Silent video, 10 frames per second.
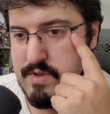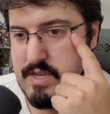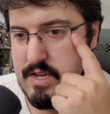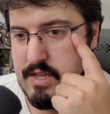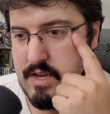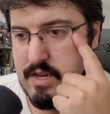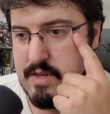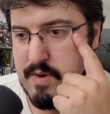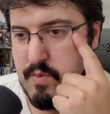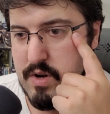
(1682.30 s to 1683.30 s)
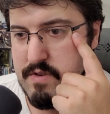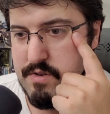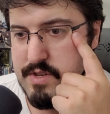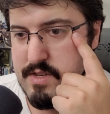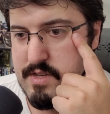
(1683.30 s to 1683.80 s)
say anything in case my wife
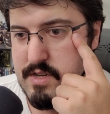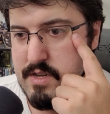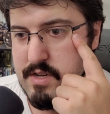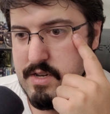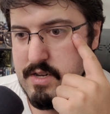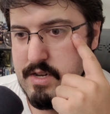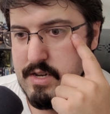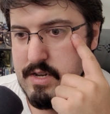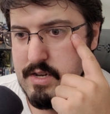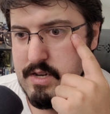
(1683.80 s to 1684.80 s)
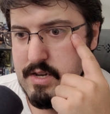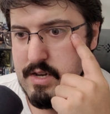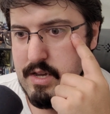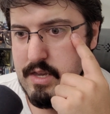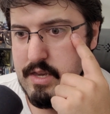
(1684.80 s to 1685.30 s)
notices.
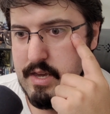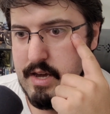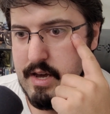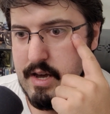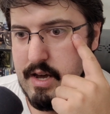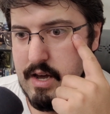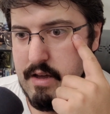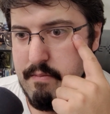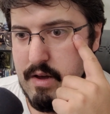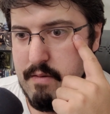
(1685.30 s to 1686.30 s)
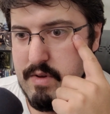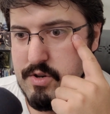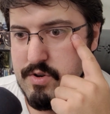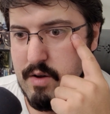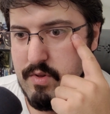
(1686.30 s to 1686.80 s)
Yeah, I'm in
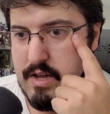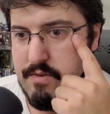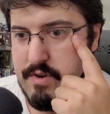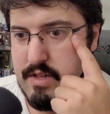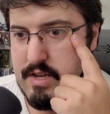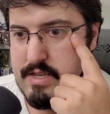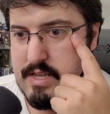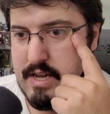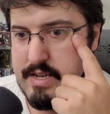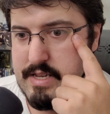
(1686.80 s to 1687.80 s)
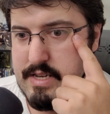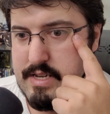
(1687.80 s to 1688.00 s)
trouble. I realize that.